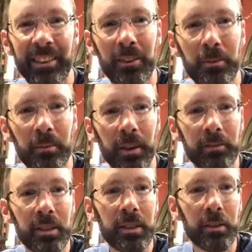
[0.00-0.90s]
Oh,
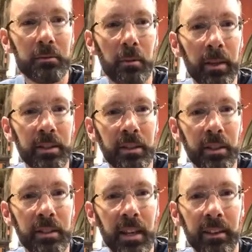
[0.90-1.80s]
I've just lost my
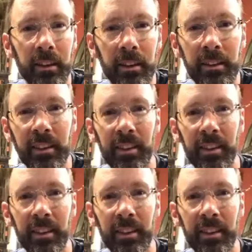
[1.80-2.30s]
messages. There they are.